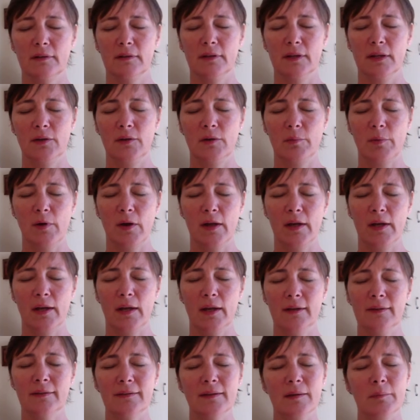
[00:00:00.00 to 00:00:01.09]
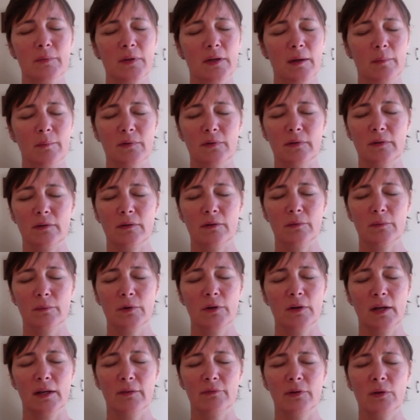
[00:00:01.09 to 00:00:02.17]
in your body. And sometimes we're
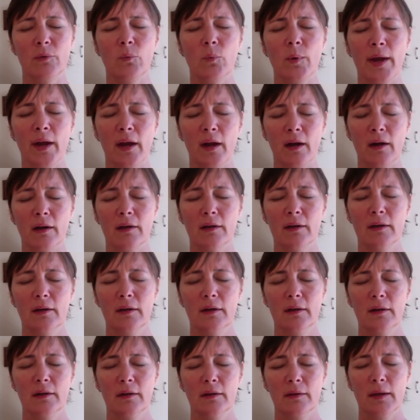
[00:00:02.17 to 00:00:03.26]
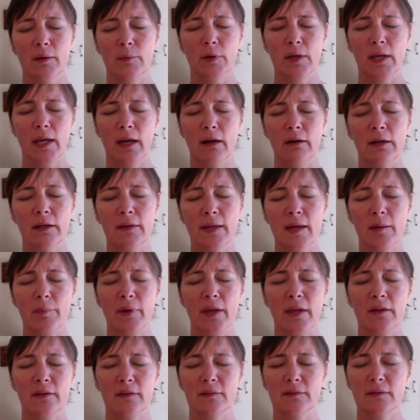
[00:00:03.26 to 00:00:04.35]
not even aware that we're carrying that
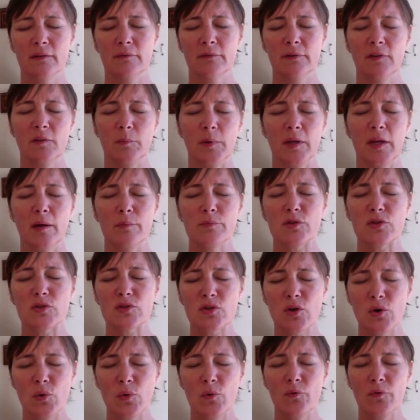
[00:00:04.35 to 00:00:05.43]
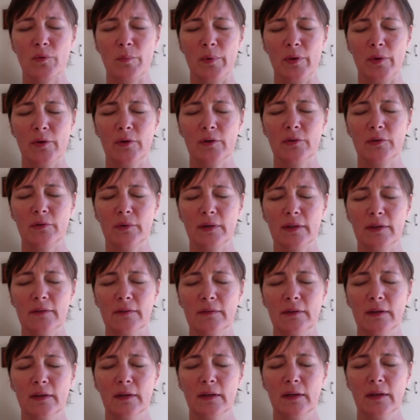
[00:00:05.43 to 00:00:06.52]
pain and discomfort. It's become so familiar to
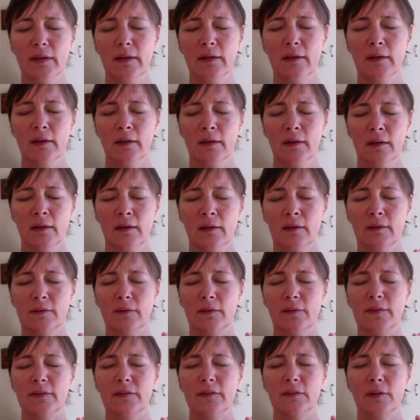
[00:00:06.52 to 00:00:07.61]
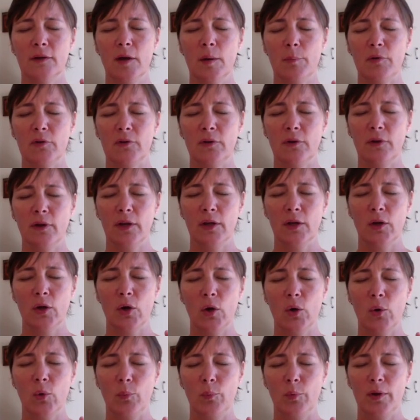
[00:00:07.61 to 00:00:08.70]
us. So this is an opportunity to
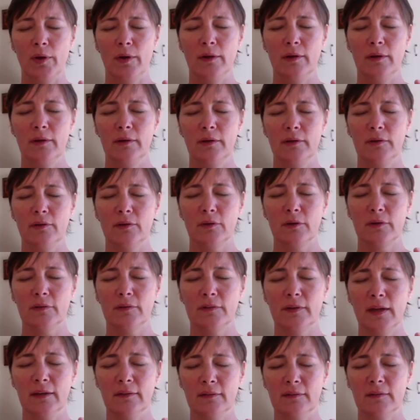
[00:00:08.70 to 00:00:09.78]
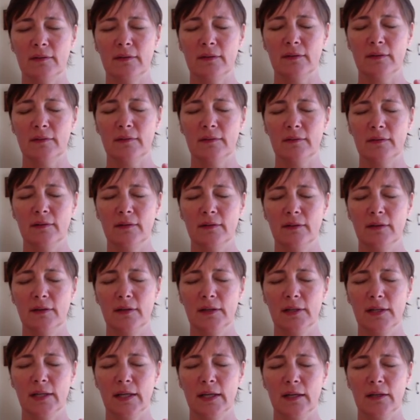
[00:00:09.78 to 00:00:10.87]
open your senses
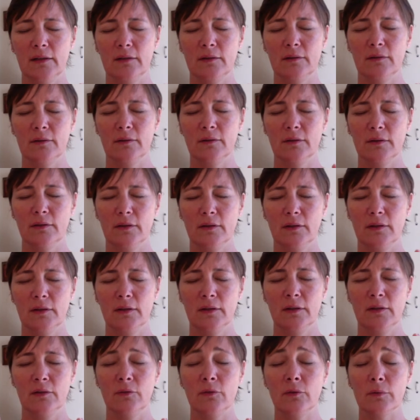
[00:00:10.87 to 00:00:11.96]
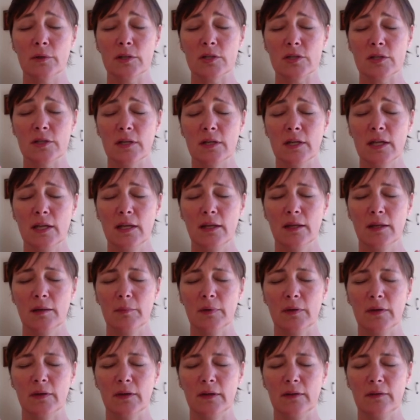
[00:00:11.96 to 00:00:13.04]
and your intuition and healing
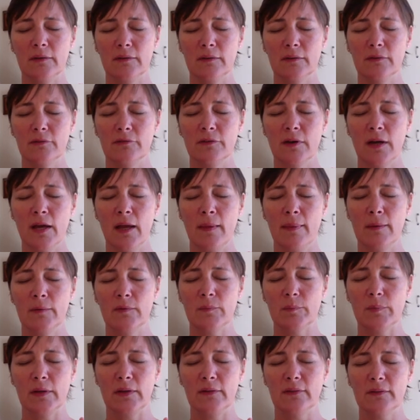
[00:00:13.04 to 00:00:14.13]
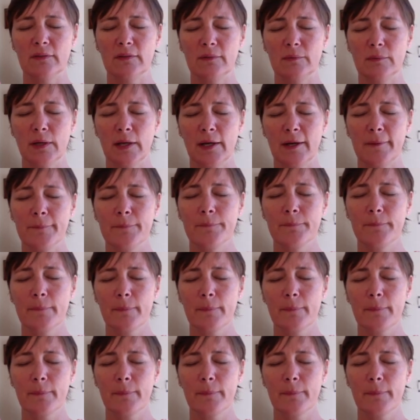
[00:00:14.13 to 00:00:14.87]
abilities to find those places where